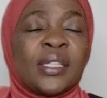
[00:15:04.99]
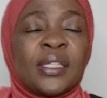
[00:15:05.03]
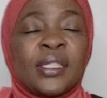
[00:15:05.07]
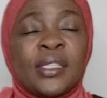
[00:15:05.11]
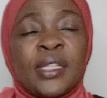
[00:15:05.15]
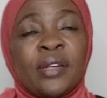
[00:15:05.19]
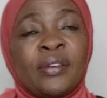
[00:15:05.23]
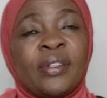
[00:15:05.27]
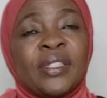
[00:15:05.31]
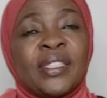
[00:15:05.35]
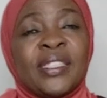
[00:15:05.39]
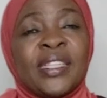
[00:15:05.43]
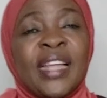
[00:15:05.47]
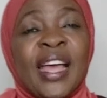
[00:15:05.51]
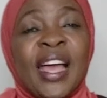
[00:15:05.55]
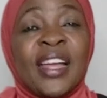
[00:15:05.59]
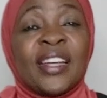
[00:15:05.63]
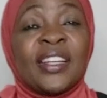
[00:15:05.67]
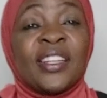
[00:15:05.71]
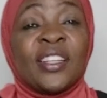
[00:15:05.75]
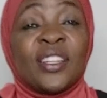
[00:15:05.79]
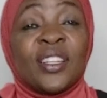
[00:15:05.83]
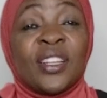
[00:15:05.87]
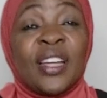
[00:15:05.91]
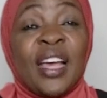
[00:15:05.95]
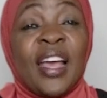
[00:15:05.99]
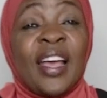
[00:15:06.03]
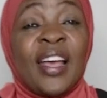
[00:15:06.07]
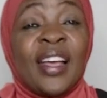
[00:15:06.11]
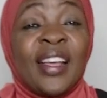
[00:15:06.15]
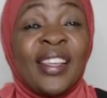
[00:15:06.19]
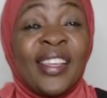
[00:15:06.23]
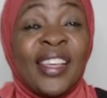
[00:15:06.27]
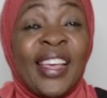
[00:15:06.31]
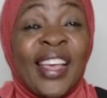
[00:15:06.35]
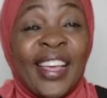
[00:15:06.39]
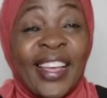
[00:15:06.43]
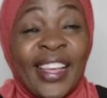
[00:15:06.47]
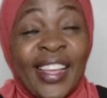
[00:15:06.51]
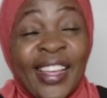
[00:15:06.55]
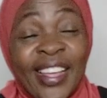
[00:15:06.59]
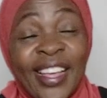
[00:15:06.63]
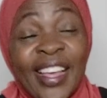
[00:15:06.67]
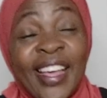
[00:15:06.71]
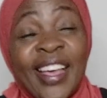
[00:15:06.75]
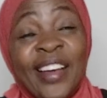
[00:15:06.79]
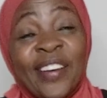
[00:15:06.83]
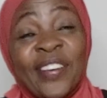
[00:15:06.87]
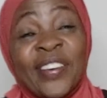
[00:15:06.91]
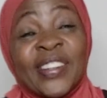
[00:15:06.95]
The rich dad
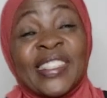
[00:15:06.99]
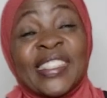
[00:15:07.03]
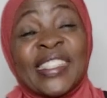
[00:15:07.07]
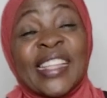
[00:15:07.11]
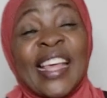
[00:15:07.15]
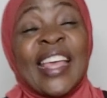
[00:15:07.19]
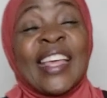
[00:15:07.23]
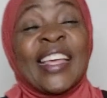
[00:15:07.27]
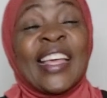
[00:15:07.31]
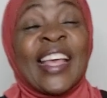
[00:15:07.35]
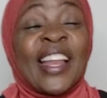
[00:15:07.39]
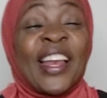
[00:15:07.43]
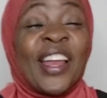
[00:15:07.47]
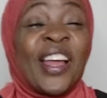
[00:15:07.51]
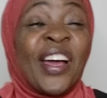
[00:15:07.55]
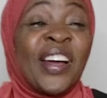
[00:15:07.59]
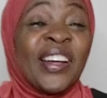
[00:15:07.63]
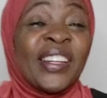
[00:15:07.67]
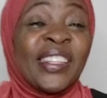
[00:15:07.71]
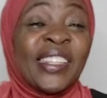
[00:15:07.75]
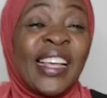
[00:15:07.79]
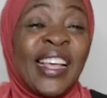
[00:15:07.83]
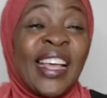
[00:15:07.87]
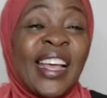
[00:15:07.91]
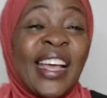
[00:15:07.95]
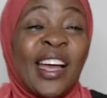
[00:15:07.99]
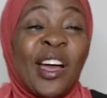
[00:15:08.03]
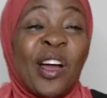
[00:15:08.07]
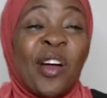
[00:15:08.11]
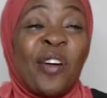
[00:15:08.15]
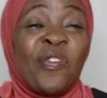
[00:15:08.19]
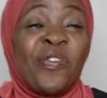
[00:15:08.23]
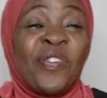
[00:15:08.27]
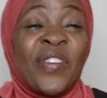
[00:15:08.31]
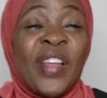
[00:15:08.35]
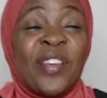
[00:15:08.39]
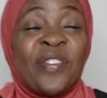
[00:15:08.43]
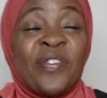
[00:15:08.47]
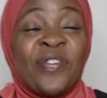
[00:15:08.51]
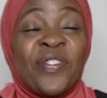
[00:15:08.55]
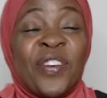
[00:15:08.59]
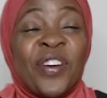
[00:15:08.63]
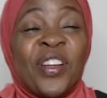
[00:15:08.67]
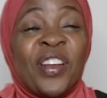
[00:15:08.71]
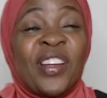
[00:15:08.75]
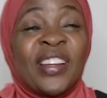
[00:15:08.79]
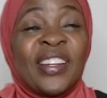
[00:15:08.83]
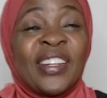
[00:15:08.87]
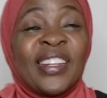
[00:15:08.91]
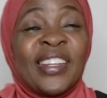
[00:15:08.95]
was saying a lot. Hopefully you
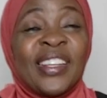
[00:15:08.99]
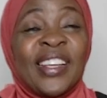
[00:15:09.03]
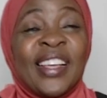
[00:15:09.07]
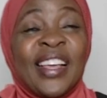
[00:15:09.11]
followed.